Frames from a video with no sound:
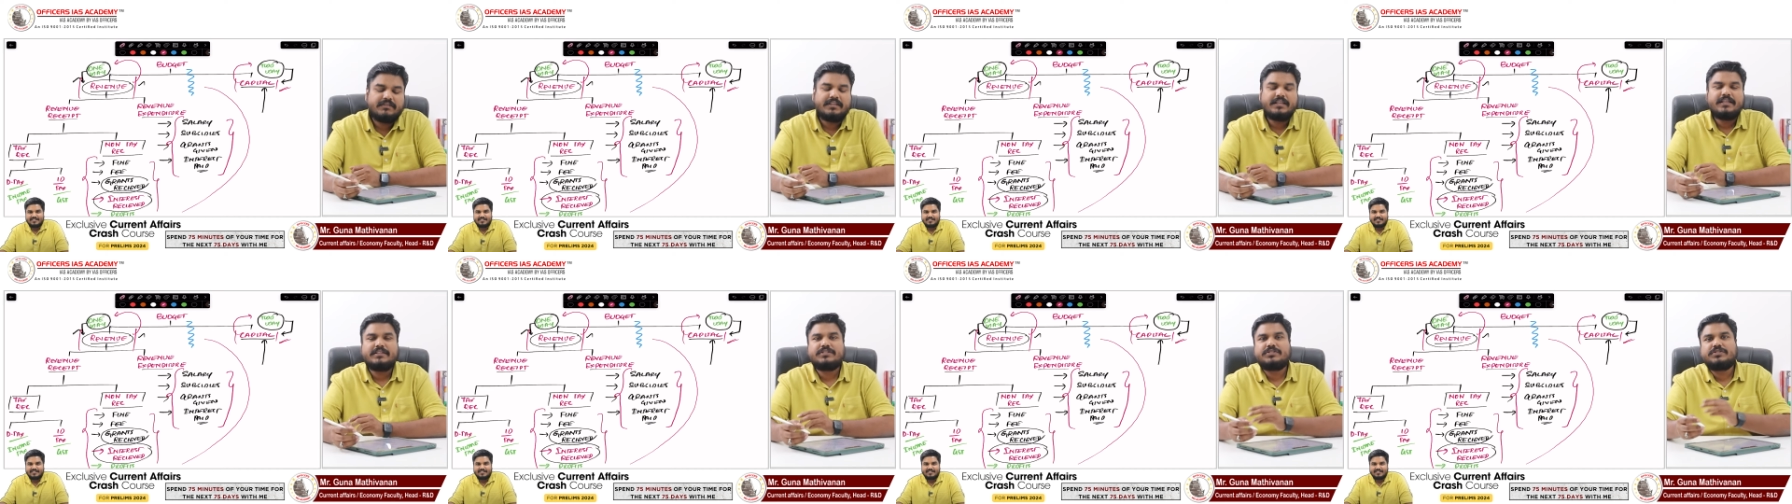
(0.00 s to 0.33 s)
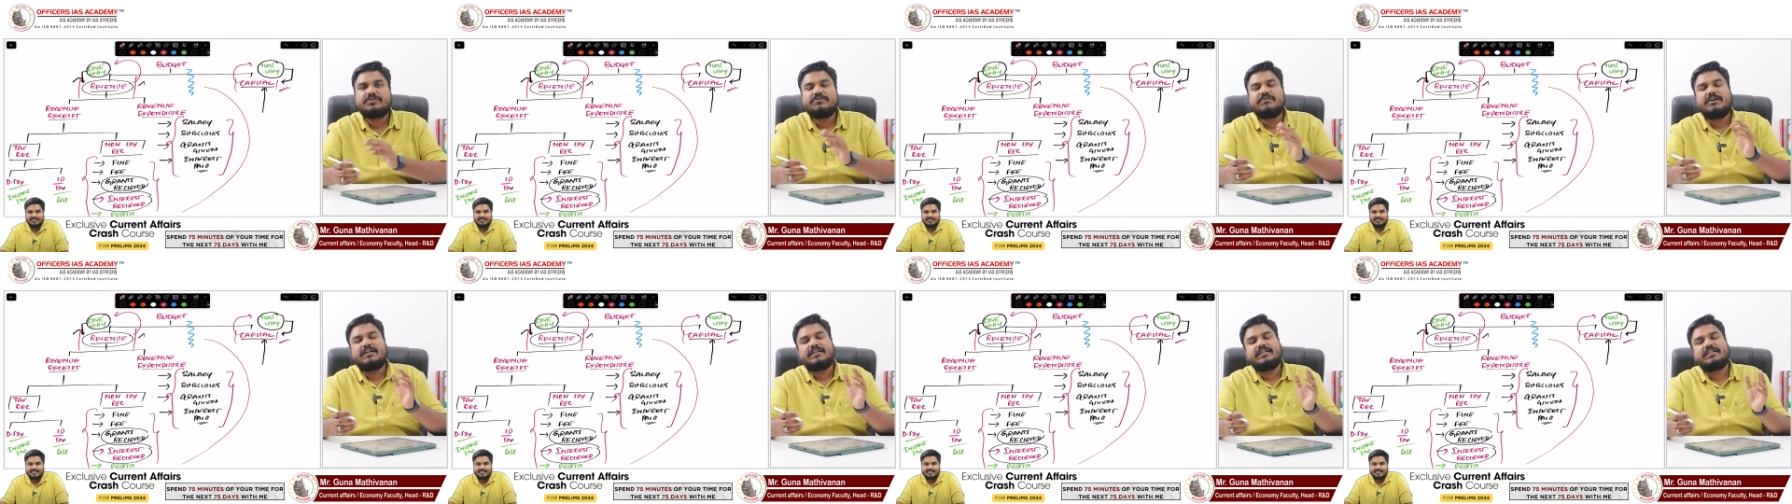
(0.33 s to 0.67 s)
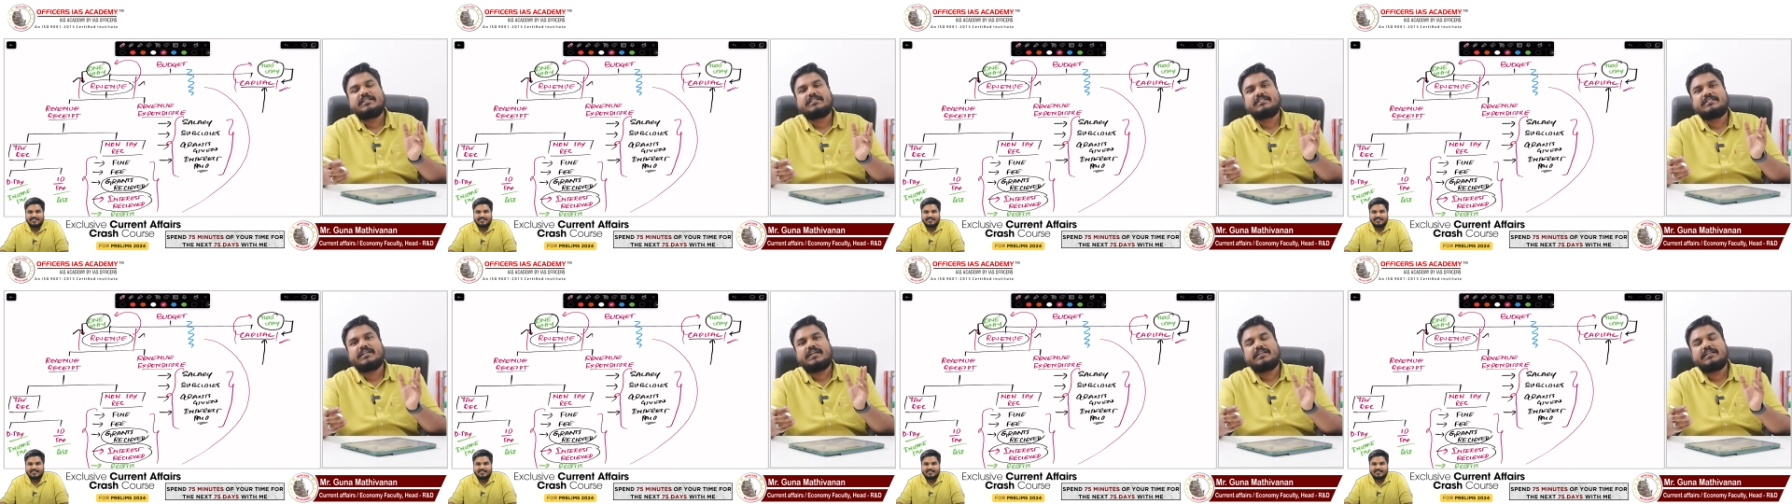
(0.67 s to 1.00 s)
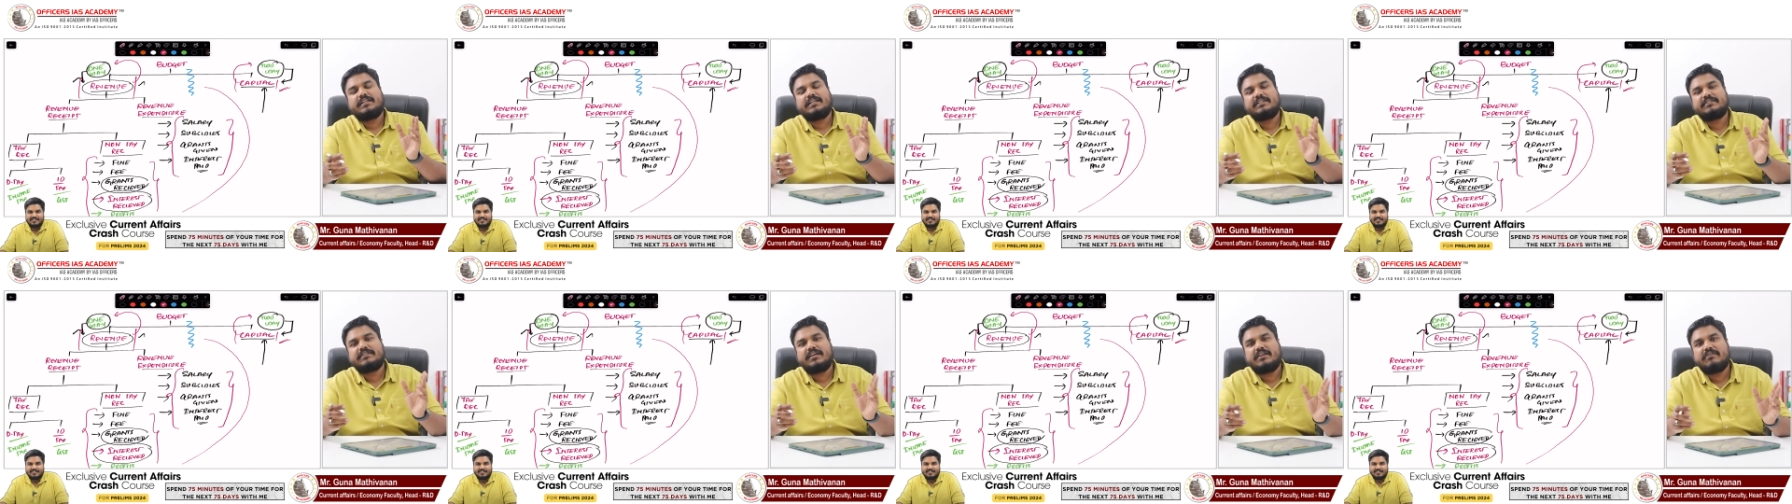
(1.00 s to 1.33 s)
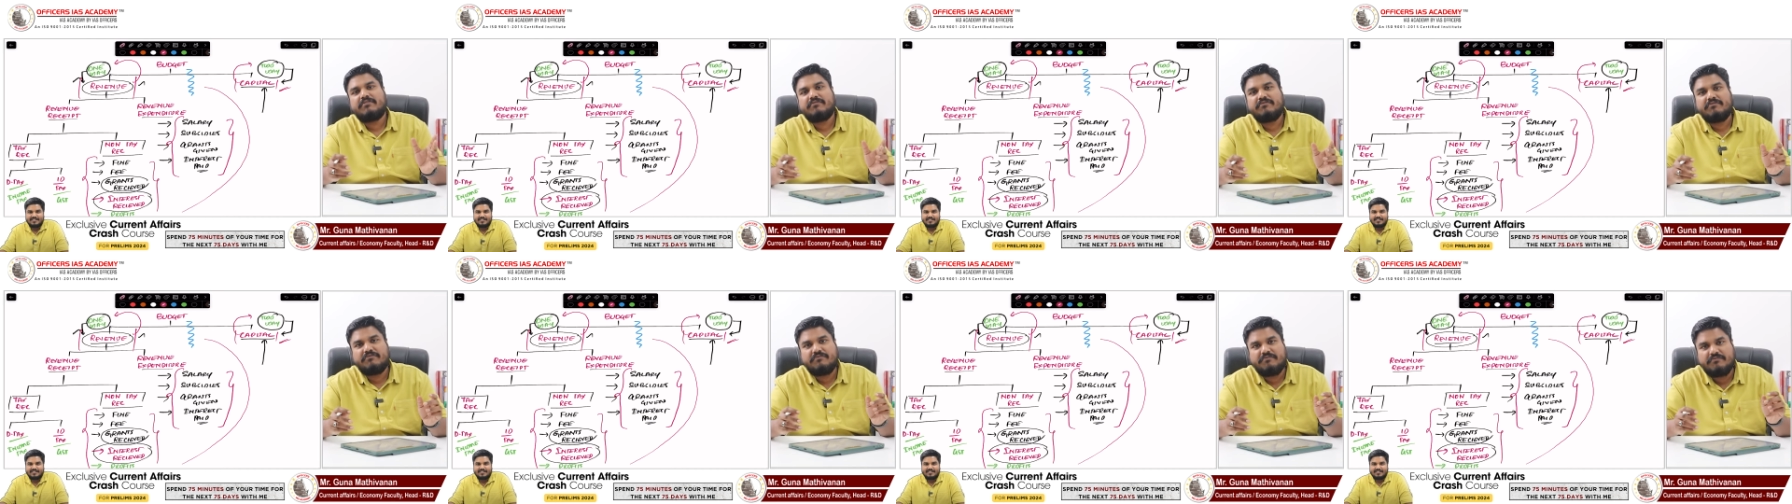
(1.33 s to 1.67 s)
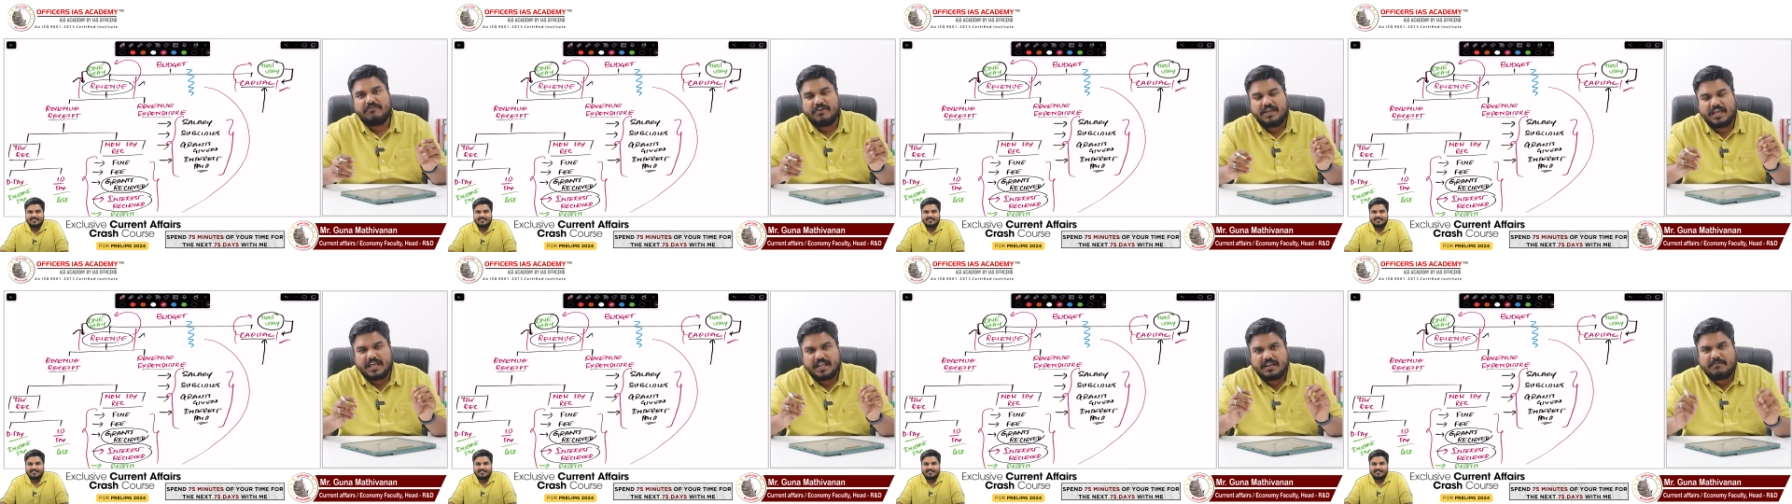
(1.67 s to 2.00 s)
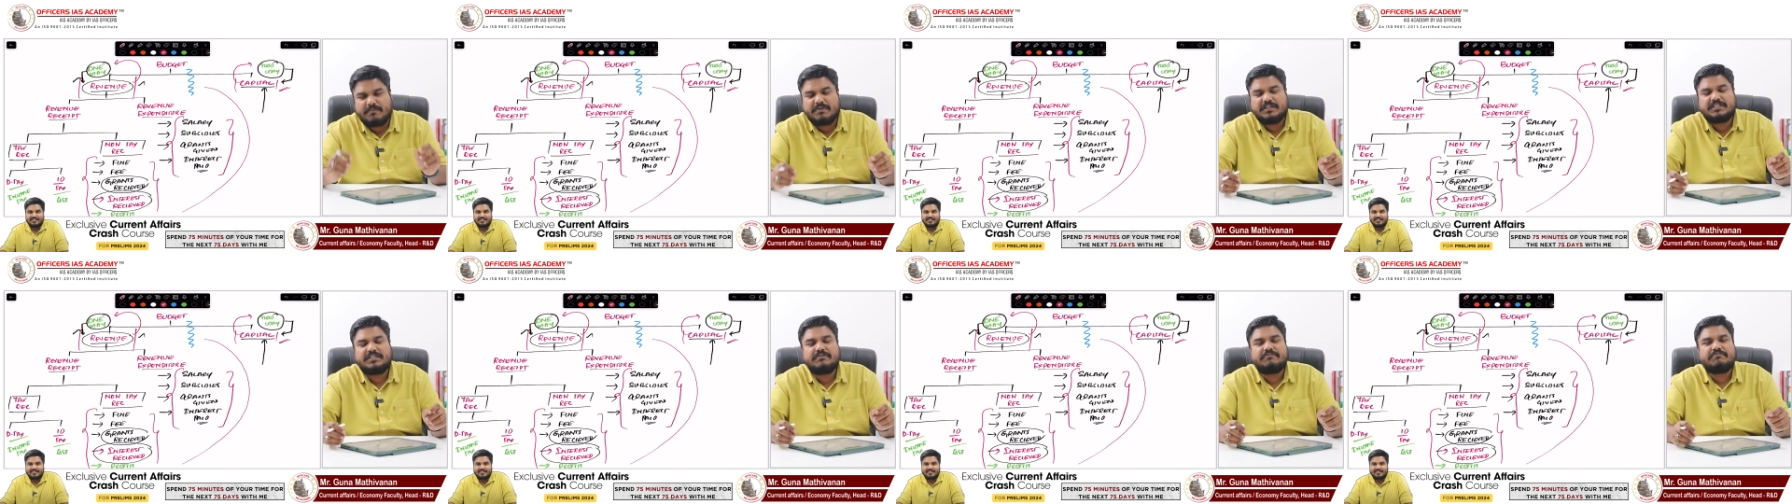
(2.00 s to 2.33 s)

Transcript: These two understandings are very much